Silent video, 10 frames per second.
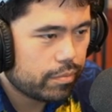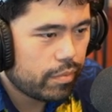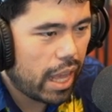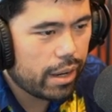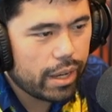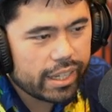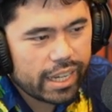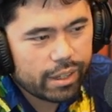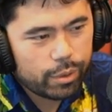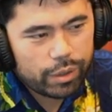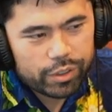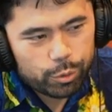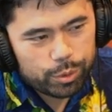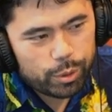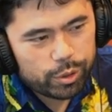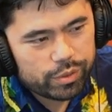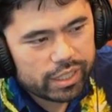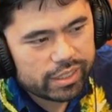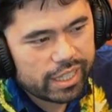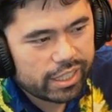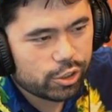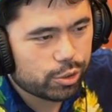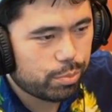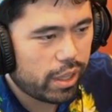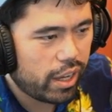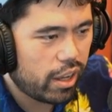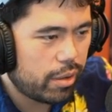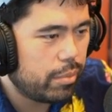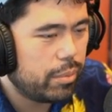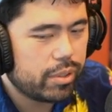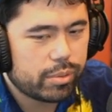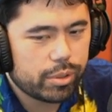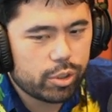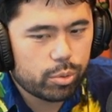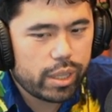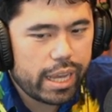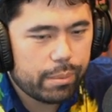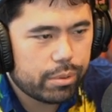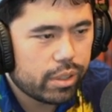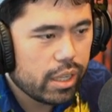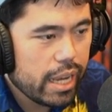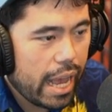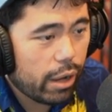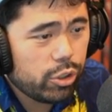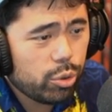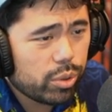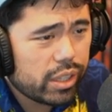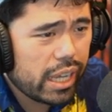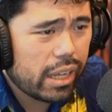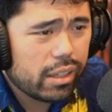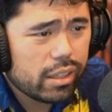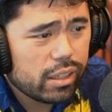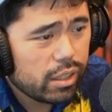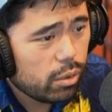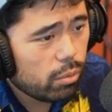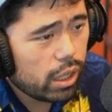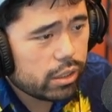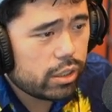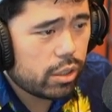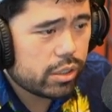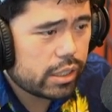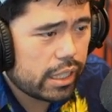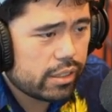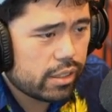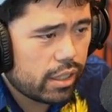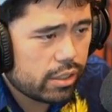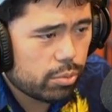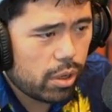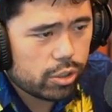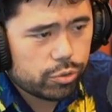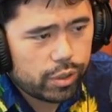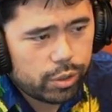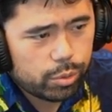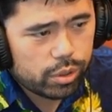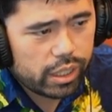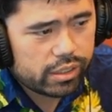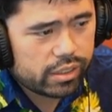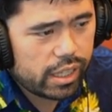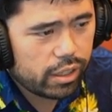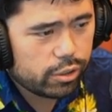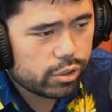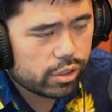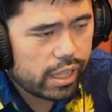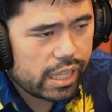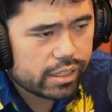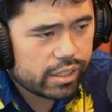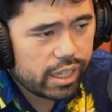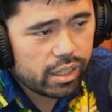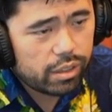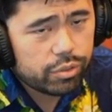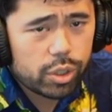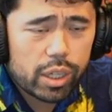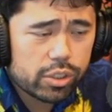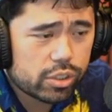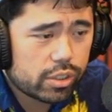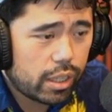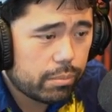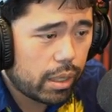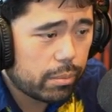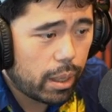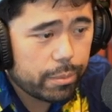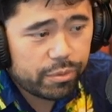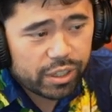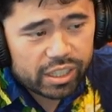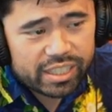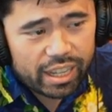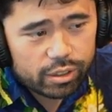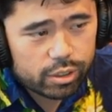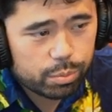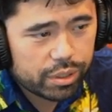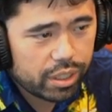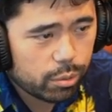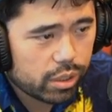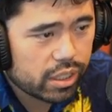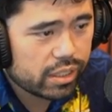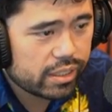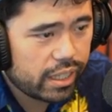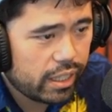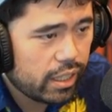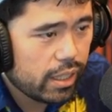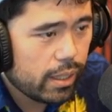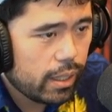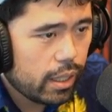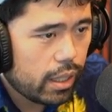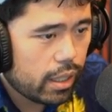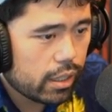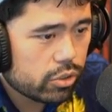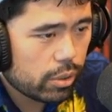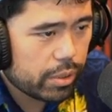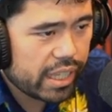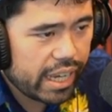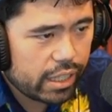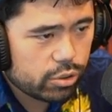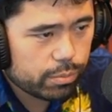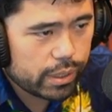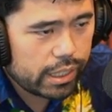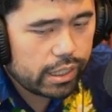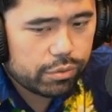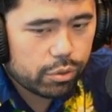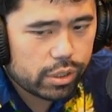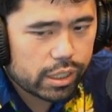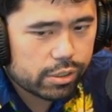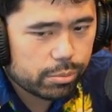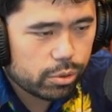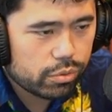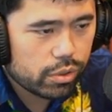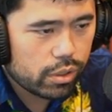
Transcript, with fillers: And again, I figure we both have 10 seconds. Just play on, maybe something good will happen. How can you win that? Well, you know, as Roger Federer would like to say, I'll use the classic takeoff. You know, I'm a very talented player. What can I say? So I'm gonna castle and play e4 next move.